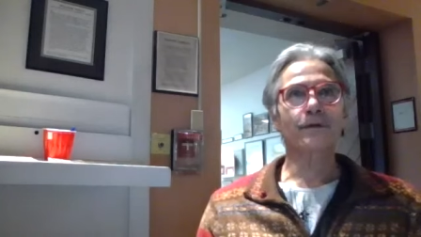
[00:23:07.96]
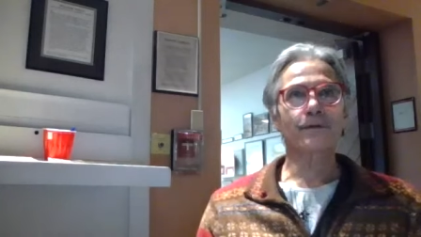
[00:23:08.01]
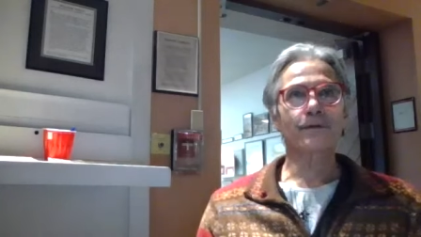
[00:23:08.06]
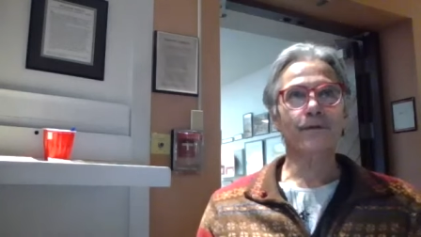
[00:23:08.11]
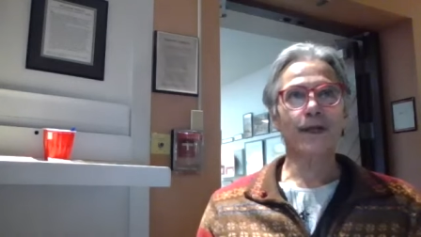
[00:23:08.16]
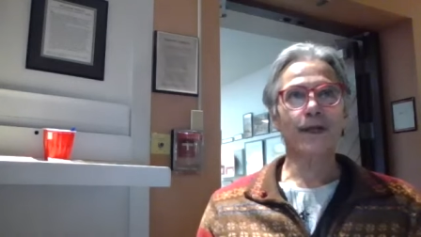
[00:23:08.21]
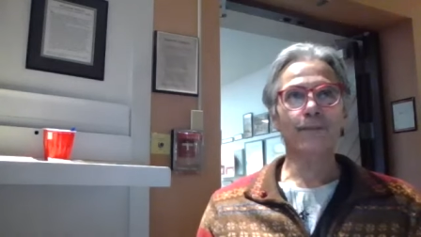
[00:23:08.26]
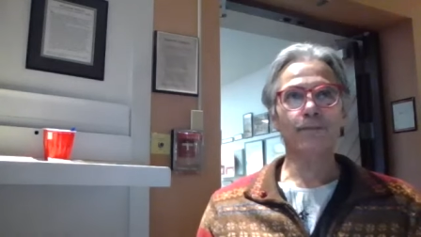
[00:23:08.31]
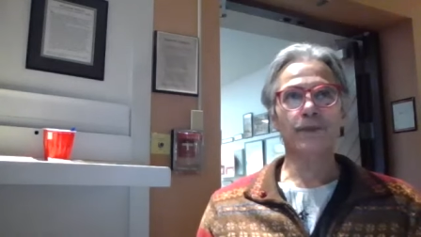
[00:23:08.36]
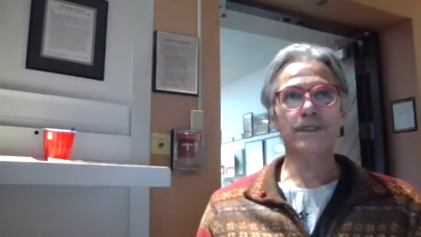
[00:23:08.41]

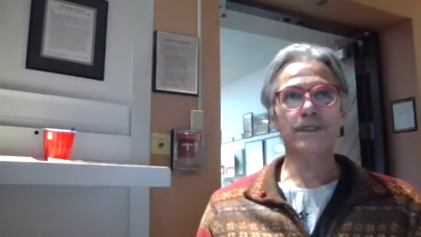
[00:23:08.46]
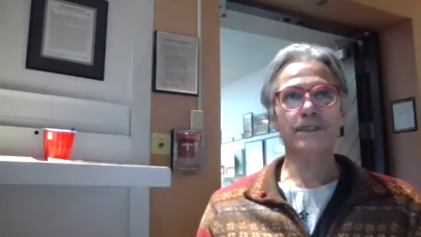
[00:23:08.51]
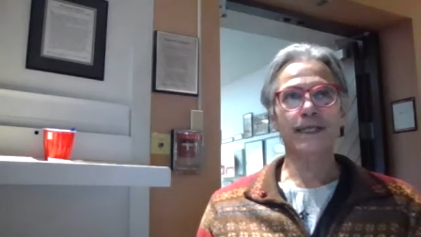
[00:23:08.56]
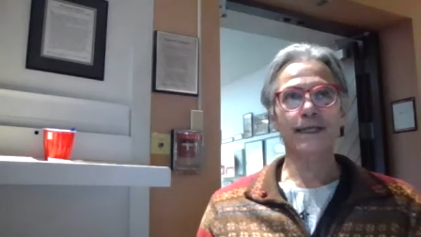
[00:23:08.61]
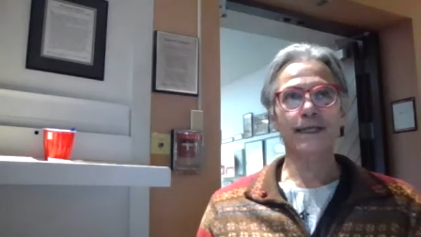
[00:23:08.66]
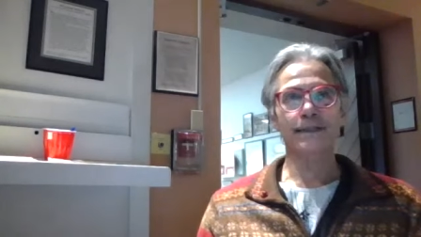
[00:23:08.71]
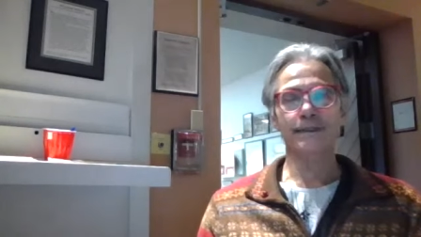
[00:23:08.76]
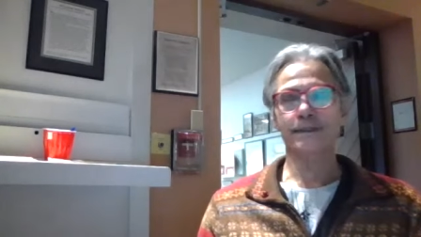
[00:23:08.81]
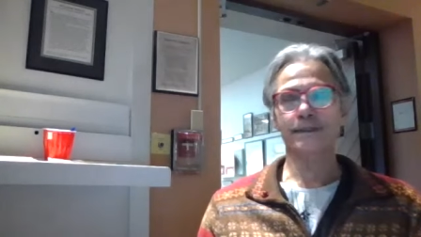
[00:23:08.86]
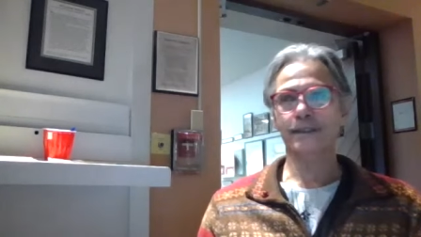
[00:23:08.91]

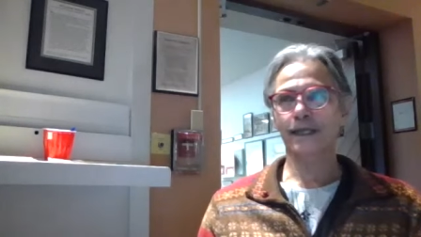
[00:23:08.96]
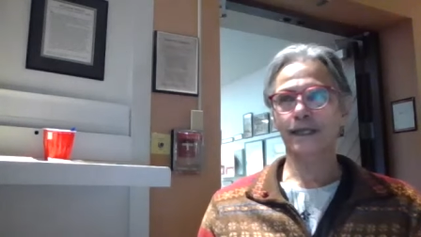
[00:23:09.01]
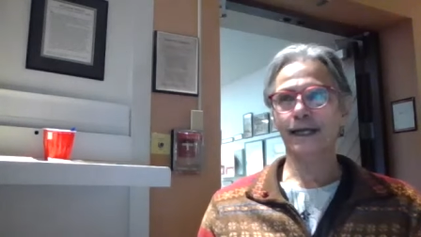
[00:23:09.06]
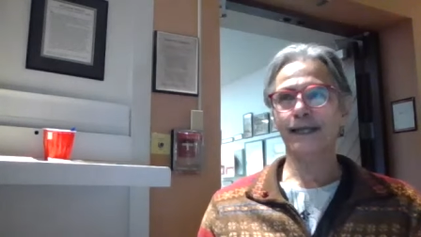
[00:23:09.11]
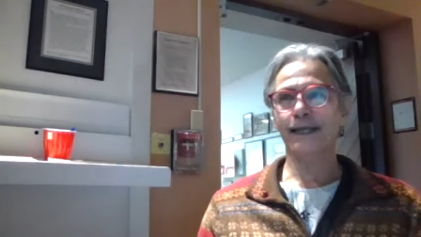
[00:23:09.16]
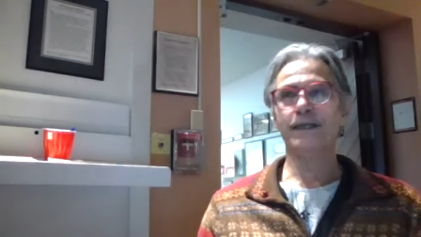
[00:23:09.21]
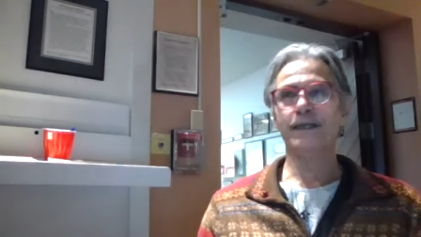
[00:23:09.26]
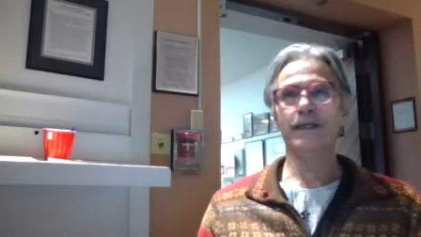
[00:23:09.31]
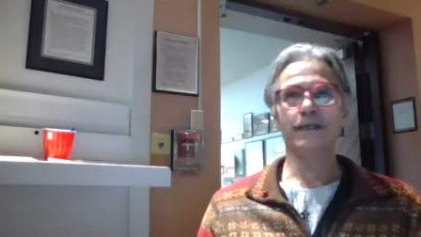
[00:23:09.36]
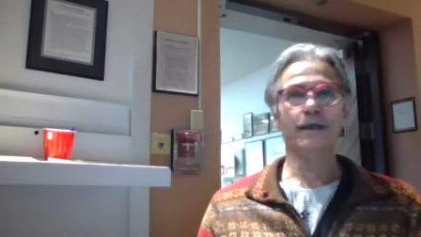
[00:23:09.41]
represent
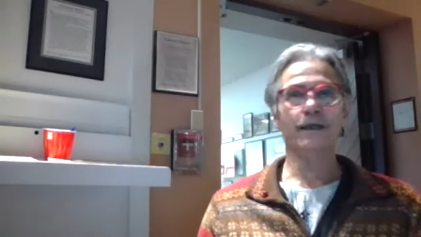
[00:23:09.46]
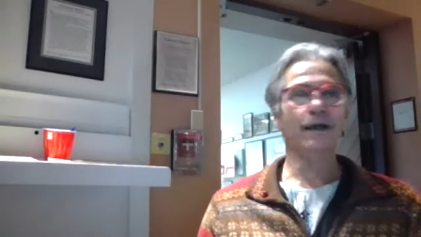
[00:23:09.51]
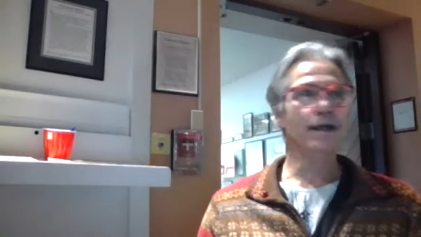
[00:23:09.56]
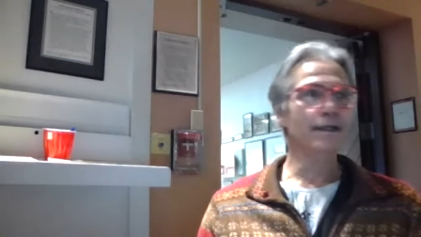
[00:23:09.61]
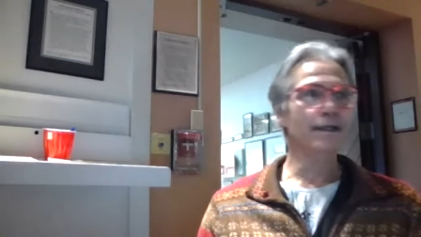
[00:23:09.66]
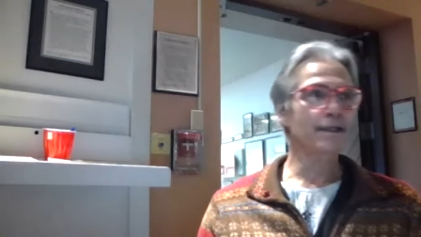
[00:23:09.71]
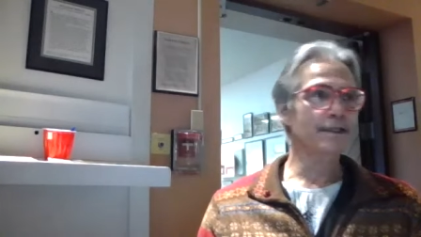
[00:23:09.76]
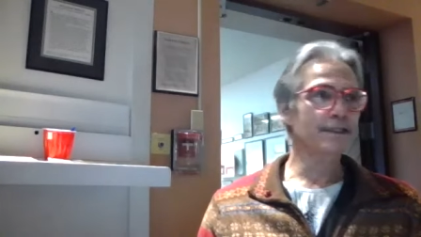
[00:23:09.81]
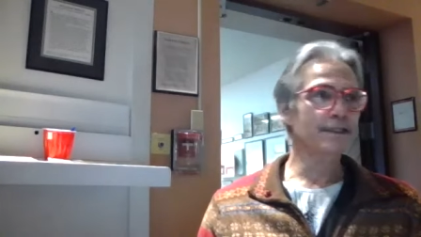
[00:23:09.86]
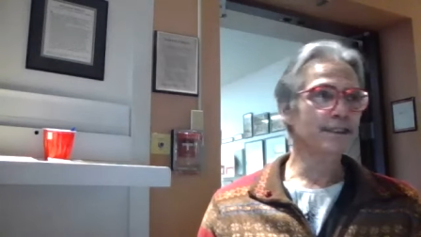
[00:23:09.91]

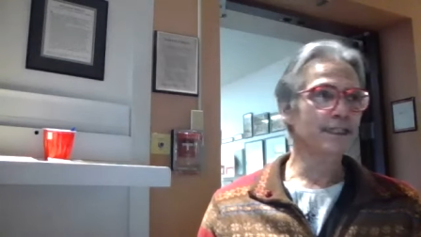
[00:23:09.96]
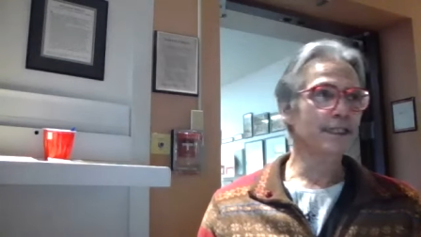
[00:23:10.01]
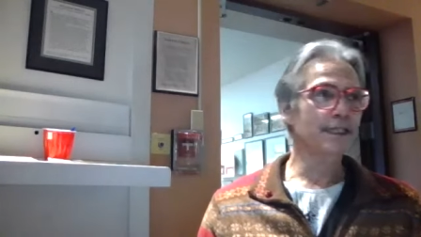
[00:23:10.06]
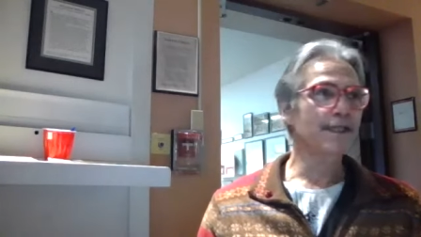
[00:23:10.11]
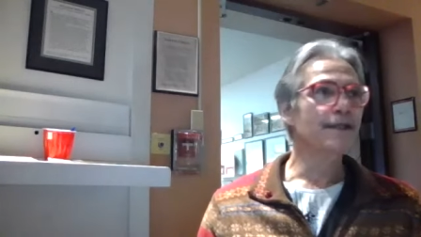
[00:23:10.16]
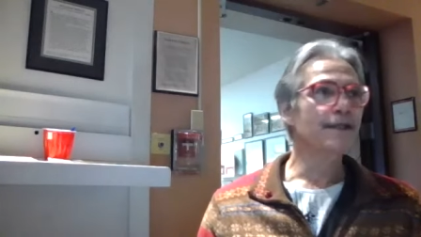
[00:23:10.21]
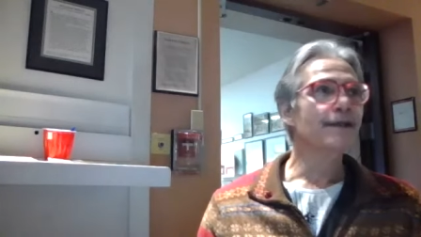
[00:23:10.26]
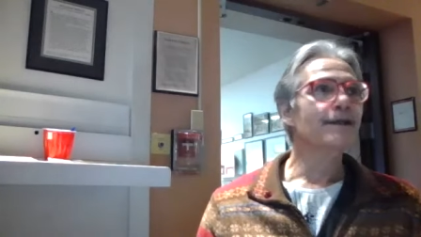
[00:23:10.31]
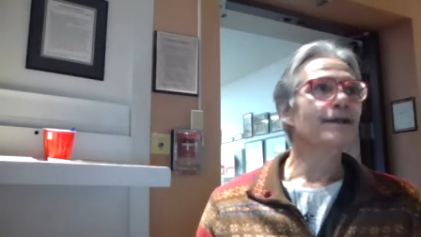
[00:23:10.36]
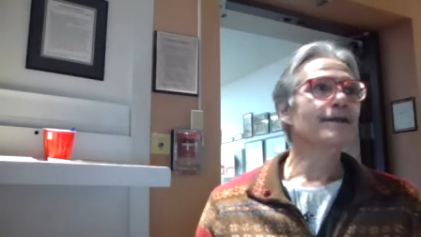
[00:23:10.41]
iconology,